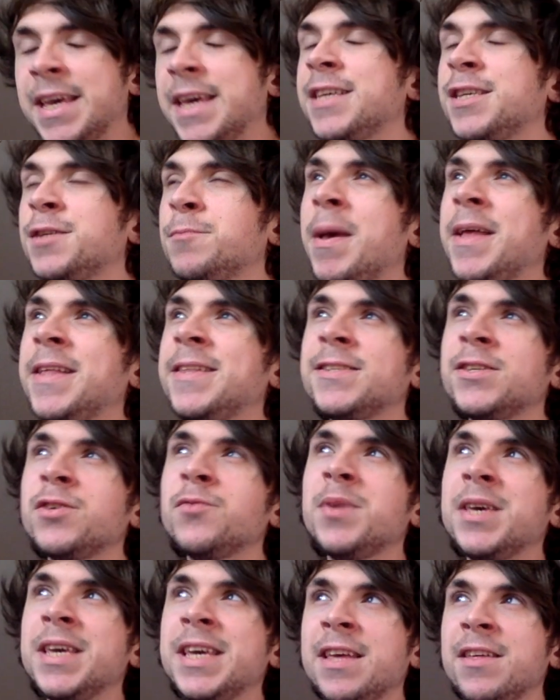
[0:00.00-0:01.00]
is meant
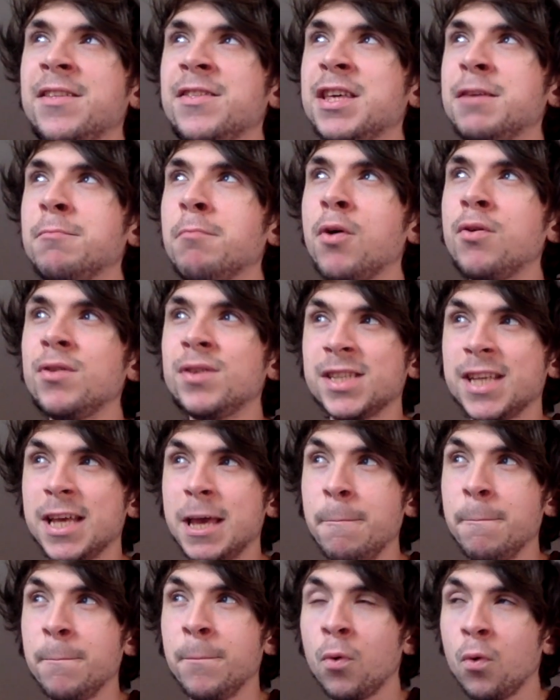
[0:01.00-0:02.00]
to be the most
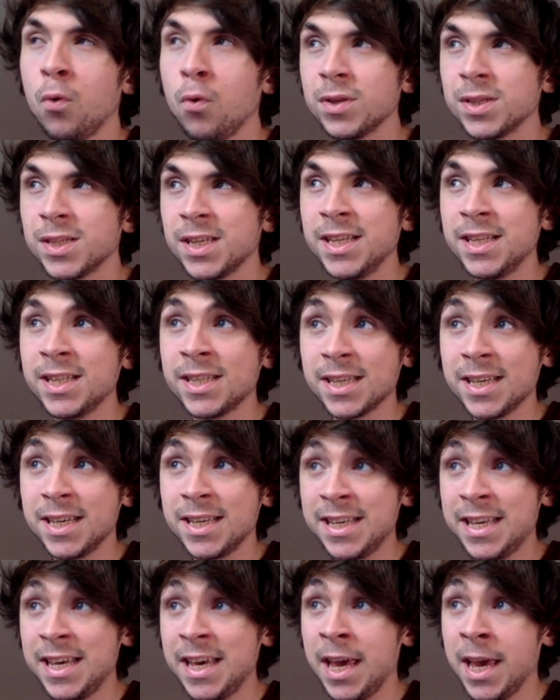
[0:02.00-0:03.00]
important
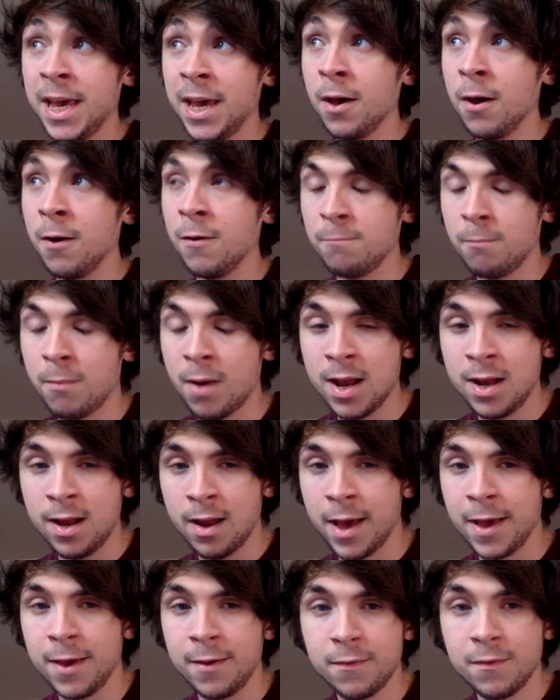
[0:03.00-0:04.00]
year of my
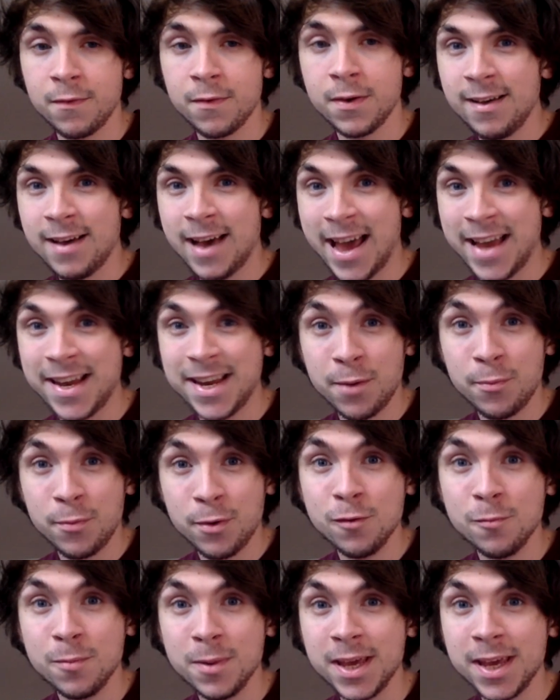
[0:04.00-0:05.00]
life, and it
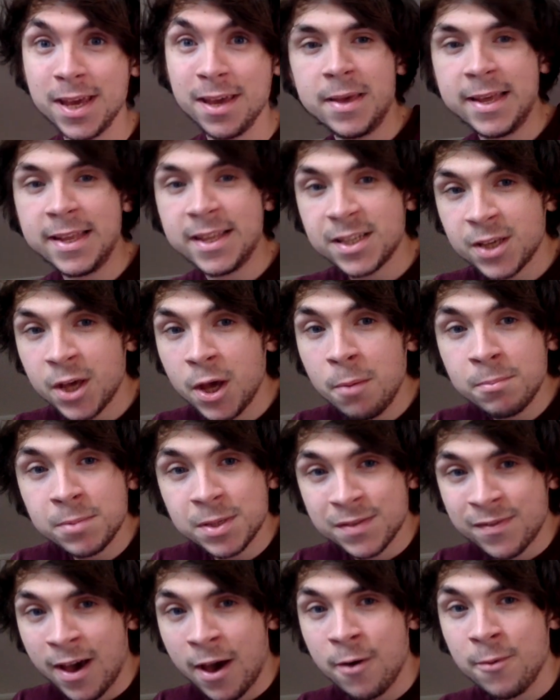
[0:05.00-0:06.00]
will be. In terms
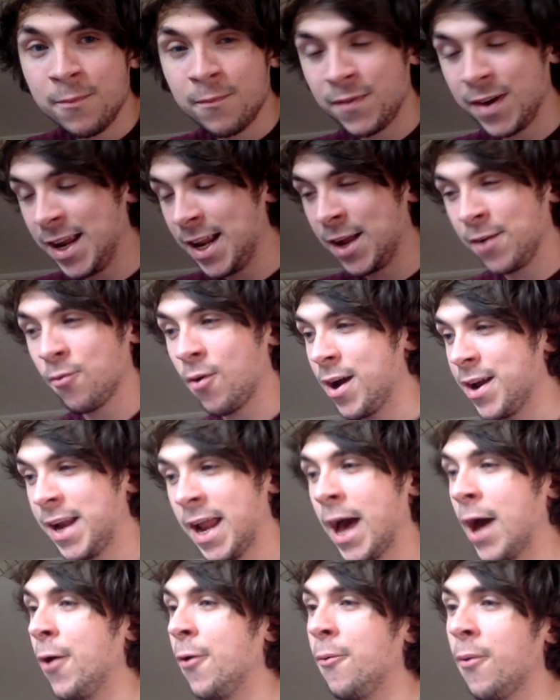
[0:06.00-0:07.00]
of how I'm feeling right
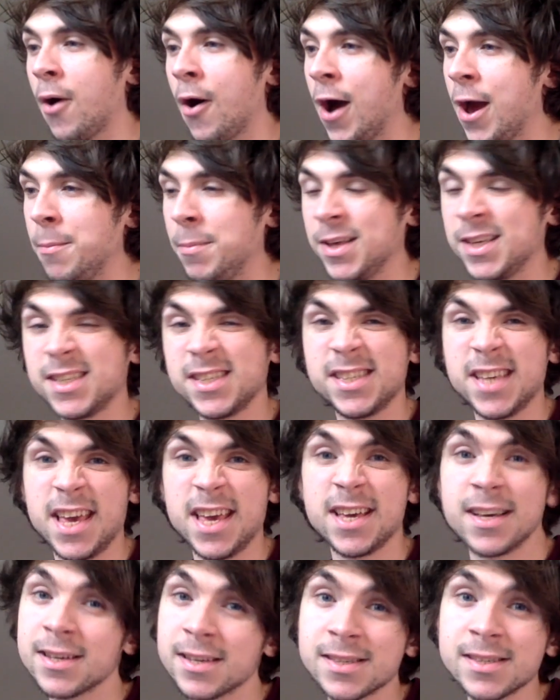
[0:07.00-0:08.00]
now, I'm a
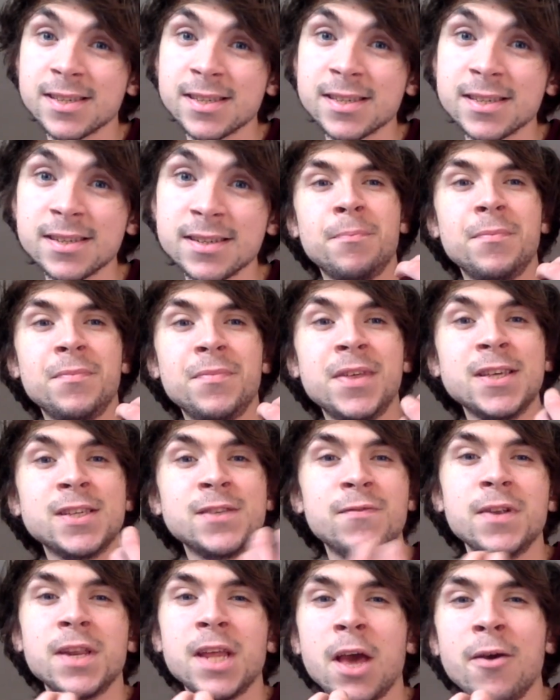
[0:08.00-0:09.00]
6.
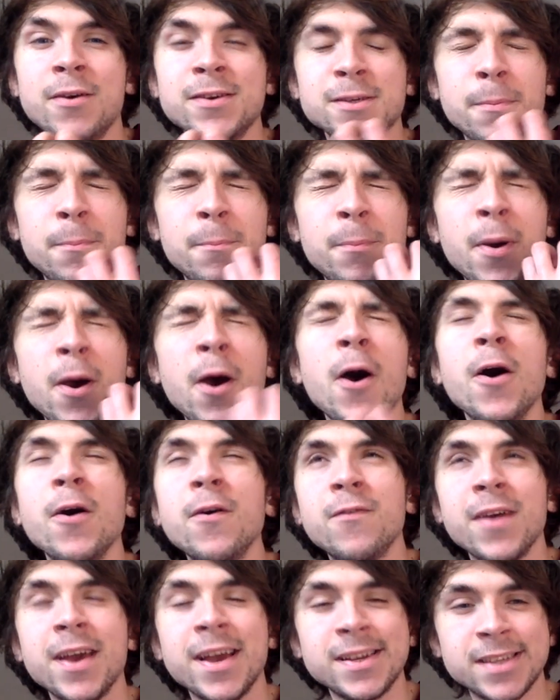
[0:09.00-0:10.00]
This video is a
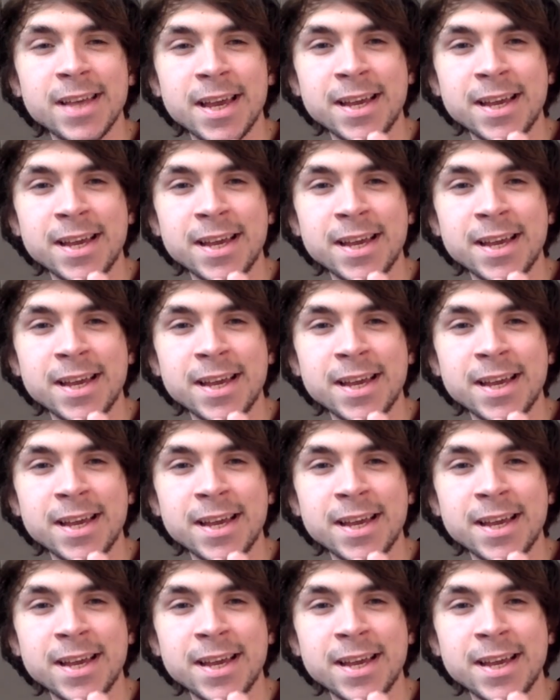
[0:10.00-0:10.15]
perfect